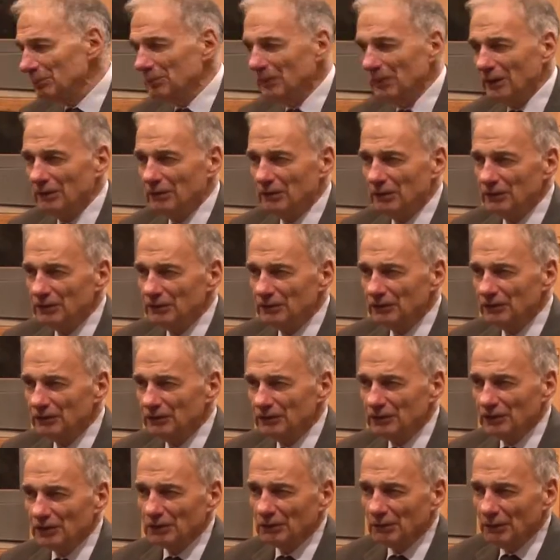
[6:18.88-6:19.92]
parents,
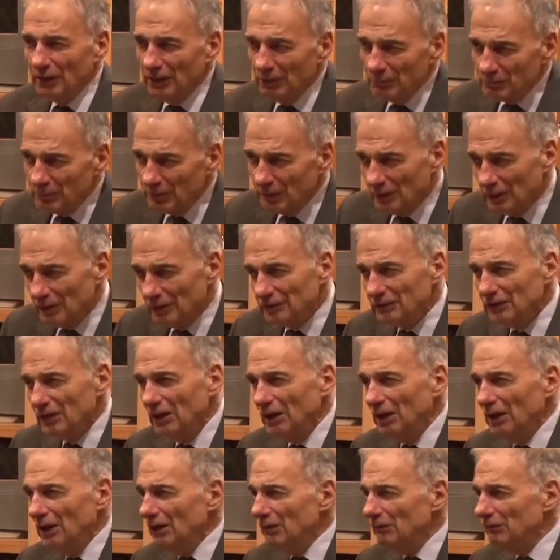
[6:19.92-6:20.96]
their grandparents?
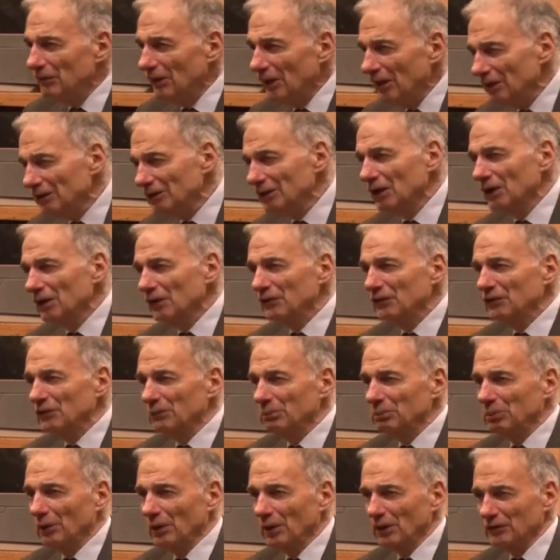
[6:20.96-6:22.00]
Very little
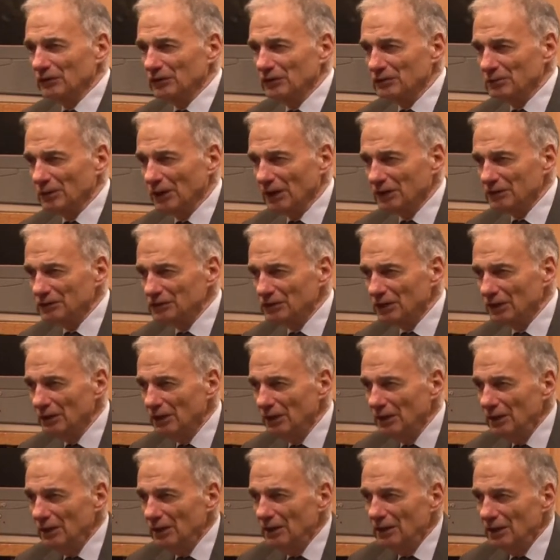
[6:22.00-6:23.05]
support structure.
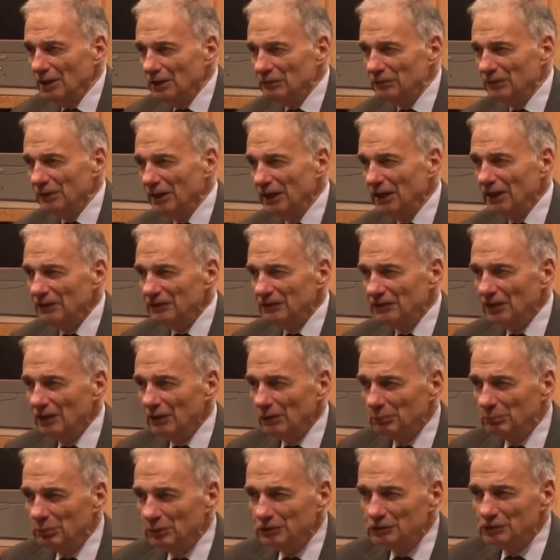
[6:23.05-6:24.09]
If it is,
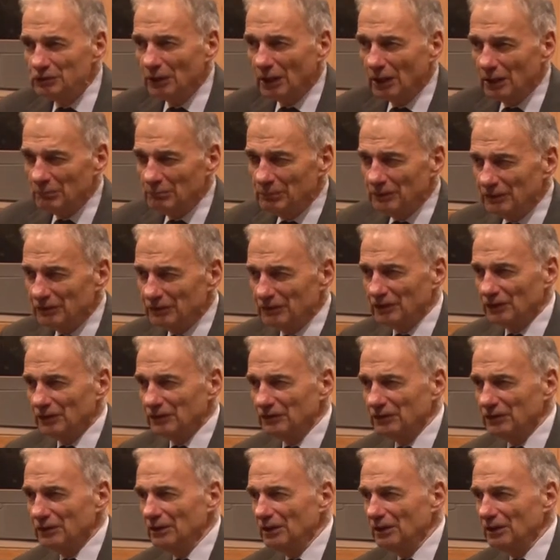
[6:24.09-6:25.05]
it'll put you out of business,